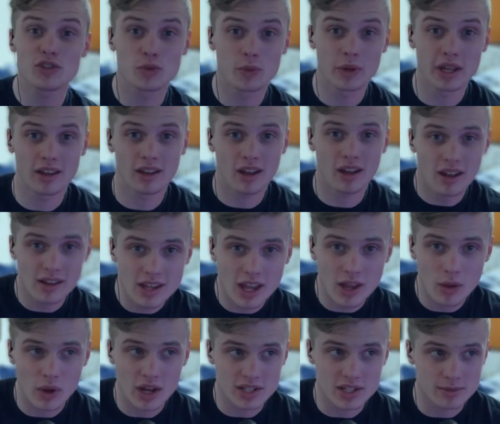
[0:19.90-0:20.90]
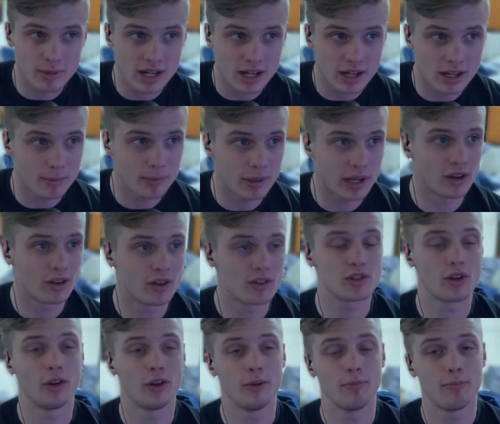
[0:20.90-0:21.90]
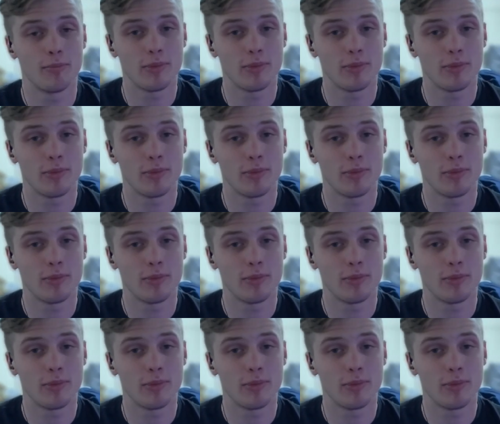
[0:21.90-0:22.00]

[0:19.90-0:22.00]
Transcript: week, Kanye West made an appearance on